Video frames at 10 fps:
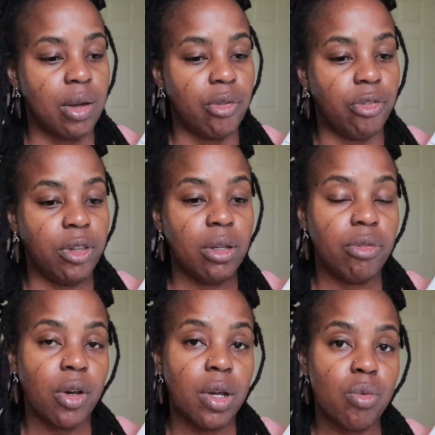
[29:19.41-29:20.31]
feel
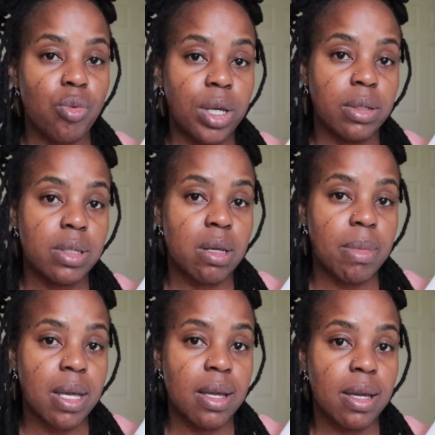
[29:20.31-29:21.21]
very real to
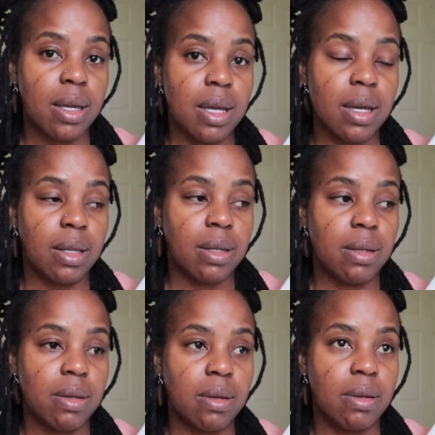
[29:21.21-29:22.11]
me
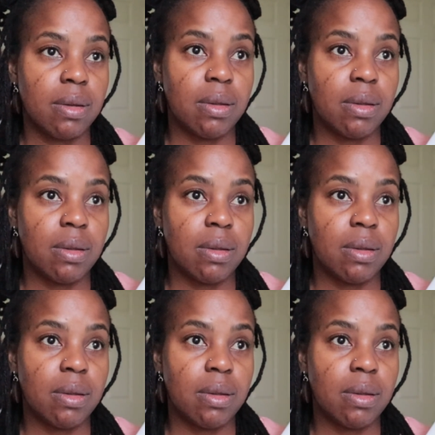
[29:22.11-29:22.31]
in